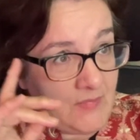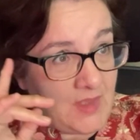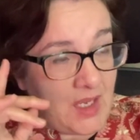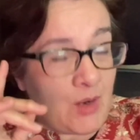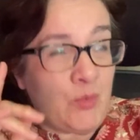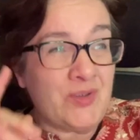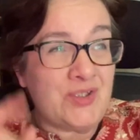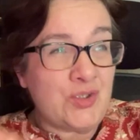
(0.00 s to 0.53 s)

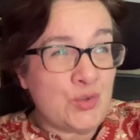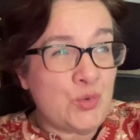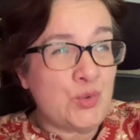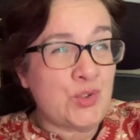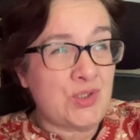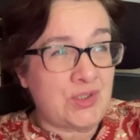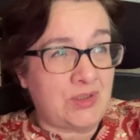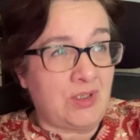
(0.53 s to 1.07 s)
I was so
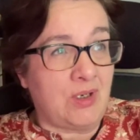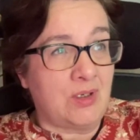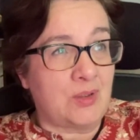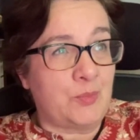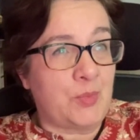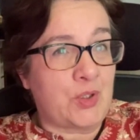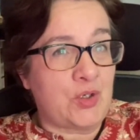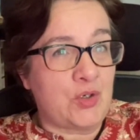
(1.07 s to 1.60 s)

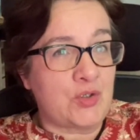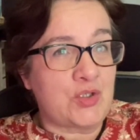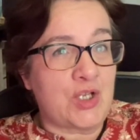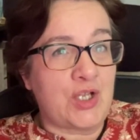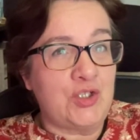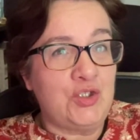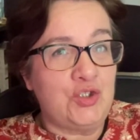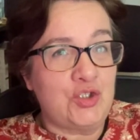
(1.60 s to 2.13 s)
stuck because
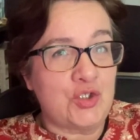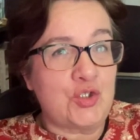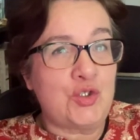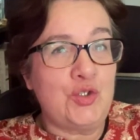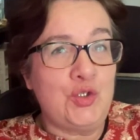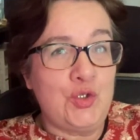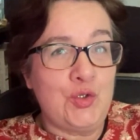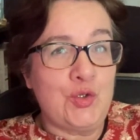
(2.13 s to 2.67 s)
I just
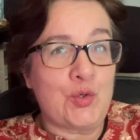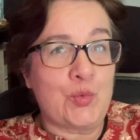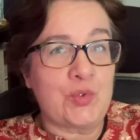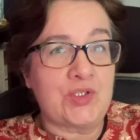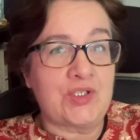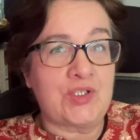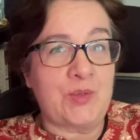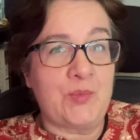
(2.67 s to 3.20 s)
knew there
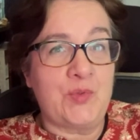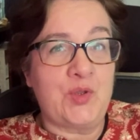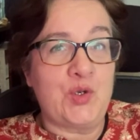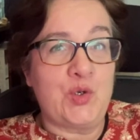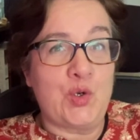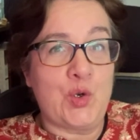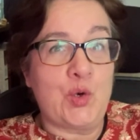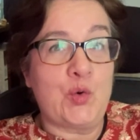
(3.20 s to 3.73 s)
was
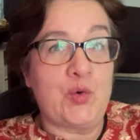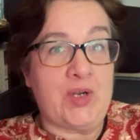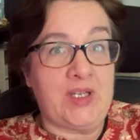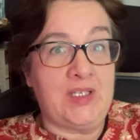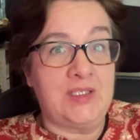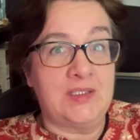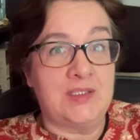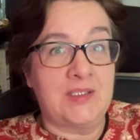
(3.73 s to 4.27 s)
something not
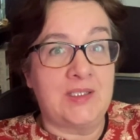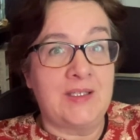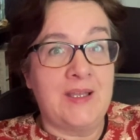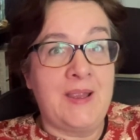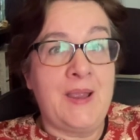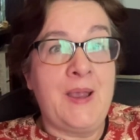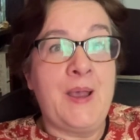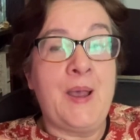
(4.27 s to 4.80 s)
right
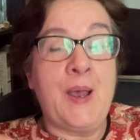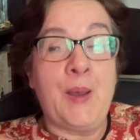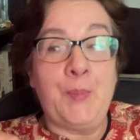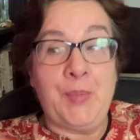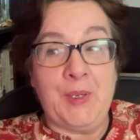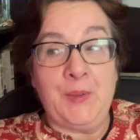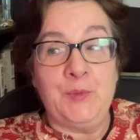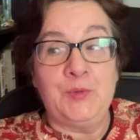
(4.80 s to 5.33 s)

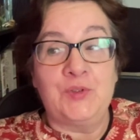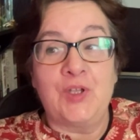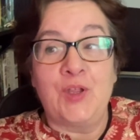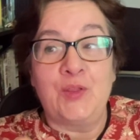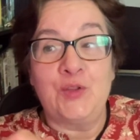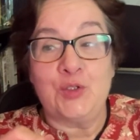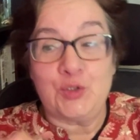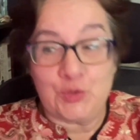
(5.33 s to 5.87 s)
about
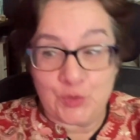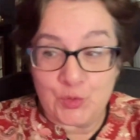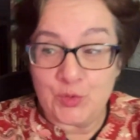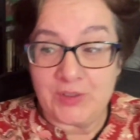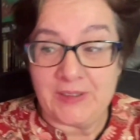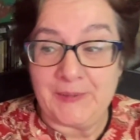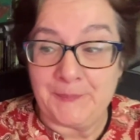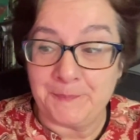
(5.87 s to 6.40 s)
the
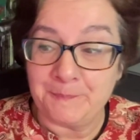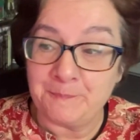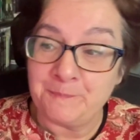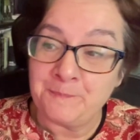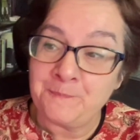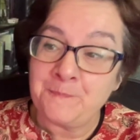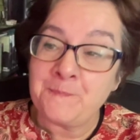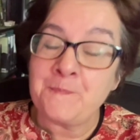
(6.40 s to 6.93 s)
story.
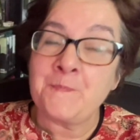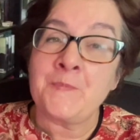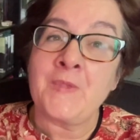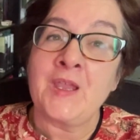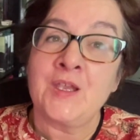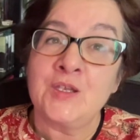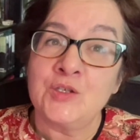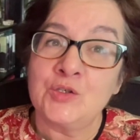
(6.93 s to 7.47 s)

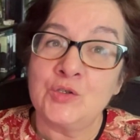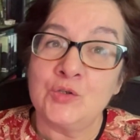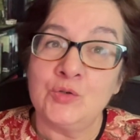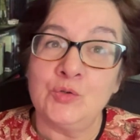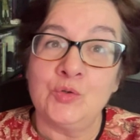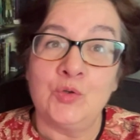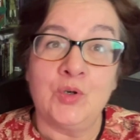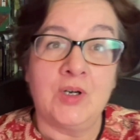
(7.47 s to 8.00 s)

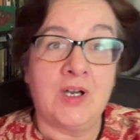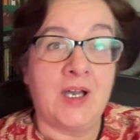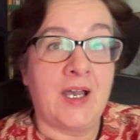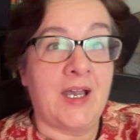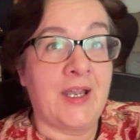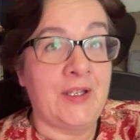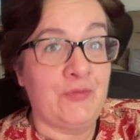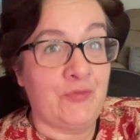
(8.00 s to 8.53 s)
So
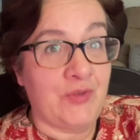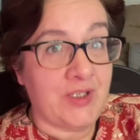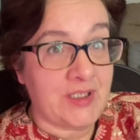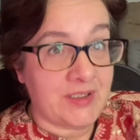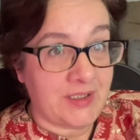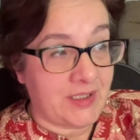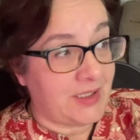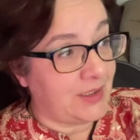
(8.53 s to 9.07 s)
I
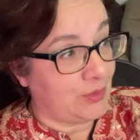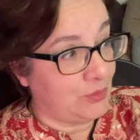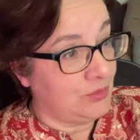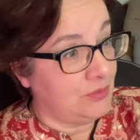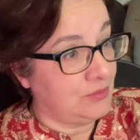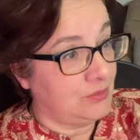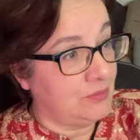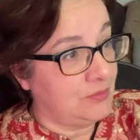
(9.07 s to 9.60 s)
figured it
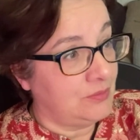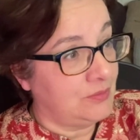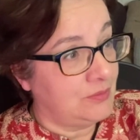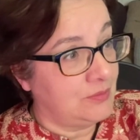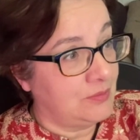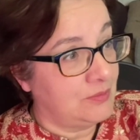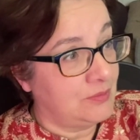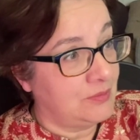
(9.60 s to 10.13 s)
out,
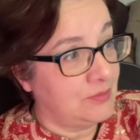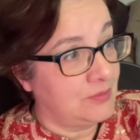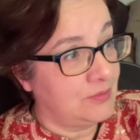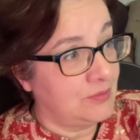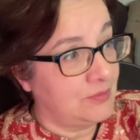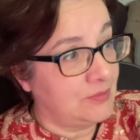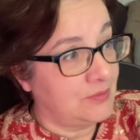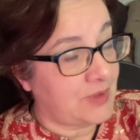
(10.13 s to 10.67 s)

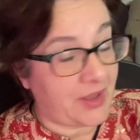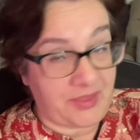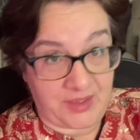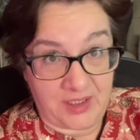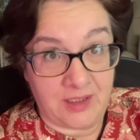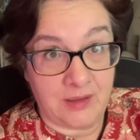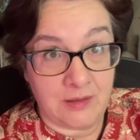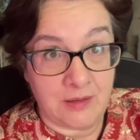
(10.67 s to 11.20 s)
I
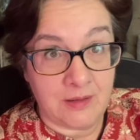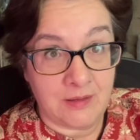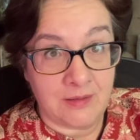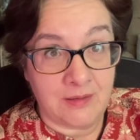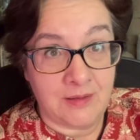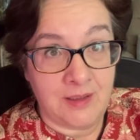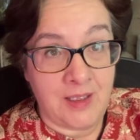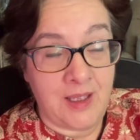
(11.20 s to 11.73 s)
think,
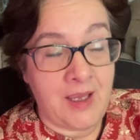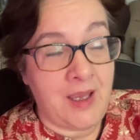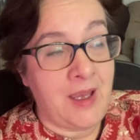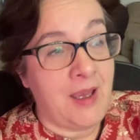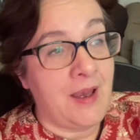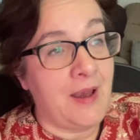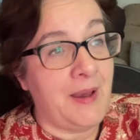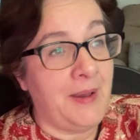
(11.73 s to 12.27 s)

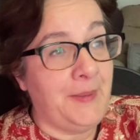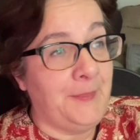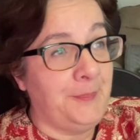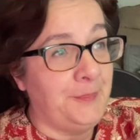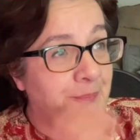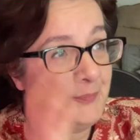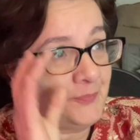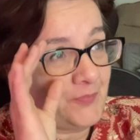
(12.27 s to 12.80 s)

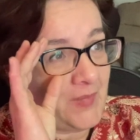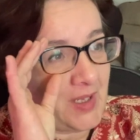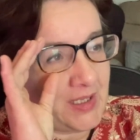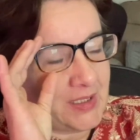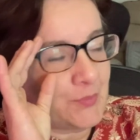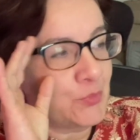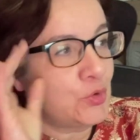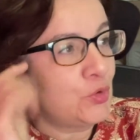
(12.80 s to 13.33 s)
and
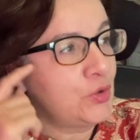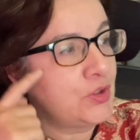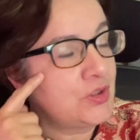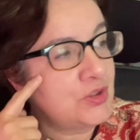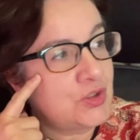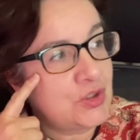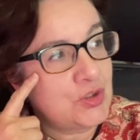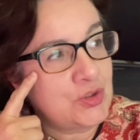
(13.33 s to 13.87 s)
I'm going
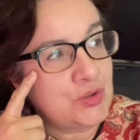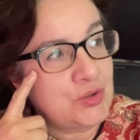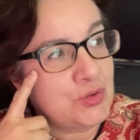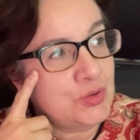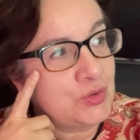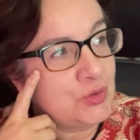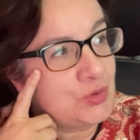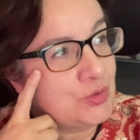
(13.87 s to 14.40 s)

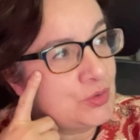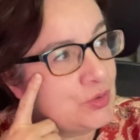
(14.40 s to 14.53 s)
to,